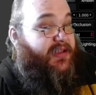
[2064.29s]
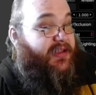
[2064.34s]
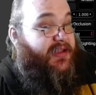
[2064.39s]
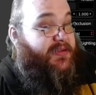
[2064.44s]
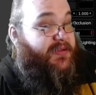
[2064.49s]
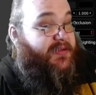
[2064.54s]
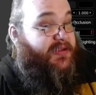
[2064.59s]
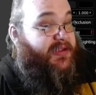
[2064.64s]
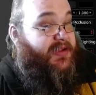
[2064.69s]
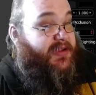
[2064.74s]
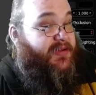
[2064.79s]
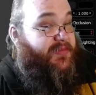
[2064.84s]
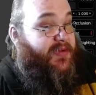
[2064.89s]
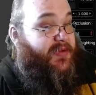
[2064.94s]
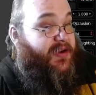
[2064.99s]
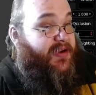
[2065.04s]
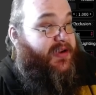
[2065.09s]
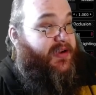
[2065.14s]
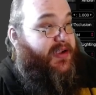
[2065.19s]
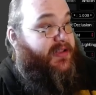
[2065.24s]
I'm Lieutenant
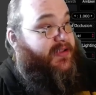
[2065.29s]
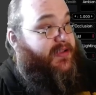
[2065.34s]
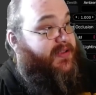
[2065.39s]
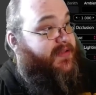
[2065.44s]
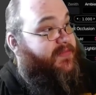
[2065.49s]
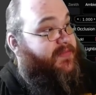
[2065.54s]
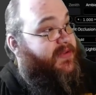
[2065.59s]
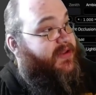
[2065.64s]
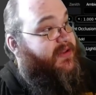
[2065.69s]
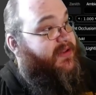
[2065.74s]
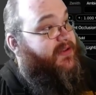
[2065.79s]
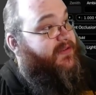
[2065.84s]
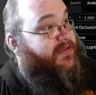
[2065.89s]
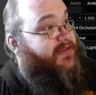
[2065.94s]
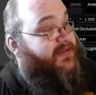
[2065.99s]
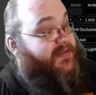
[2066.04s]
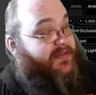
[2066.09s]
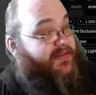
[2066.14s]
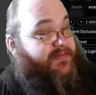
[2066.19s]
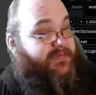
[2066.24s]
Mark, and this has been
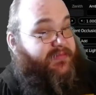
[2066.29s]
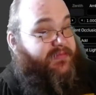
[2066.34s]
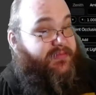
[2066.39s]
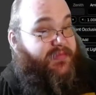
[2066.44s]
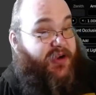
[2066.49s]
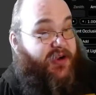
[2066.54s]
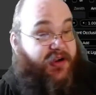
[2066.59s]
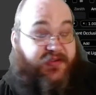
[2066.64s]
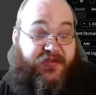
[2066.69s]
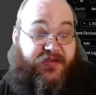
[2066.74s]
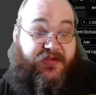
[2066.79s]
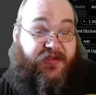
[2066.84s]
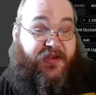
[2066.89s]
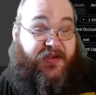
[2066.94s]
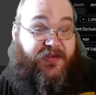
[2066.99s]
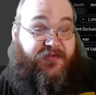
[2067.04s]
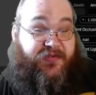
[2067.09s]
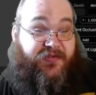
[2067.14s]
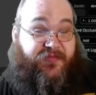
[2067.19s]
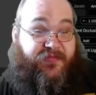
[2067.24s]
another Mark's
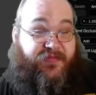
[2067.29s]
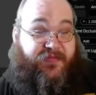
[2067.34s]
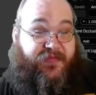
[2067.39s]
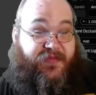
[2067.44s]
Design Room.